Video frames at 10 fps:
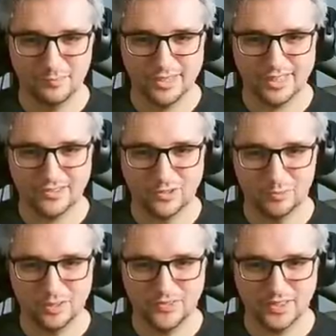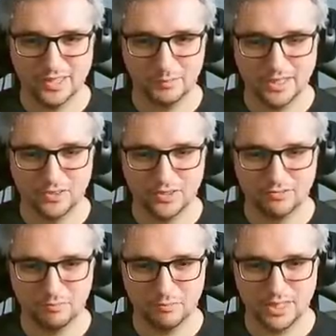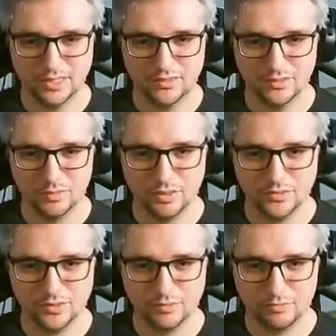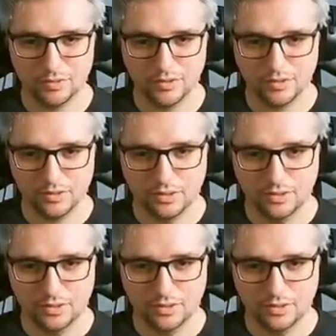I might get humbled and I might not even make it to the boss, but uh,